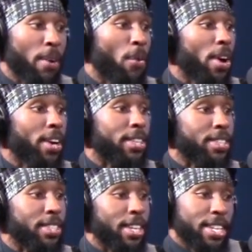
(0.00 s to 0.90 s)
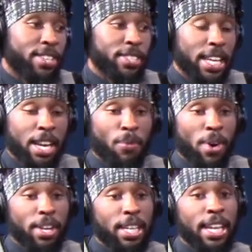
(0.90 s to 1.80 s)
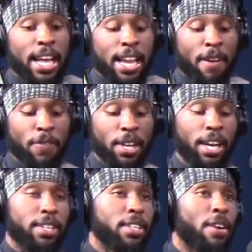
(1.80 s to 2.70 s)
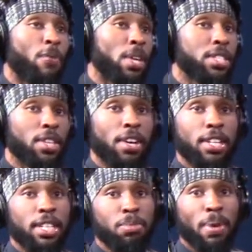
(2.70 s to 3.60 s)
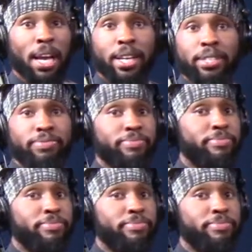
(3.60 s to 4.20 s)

worked. And you know what I'm saying? And it worked. And I feel like if we started this back in,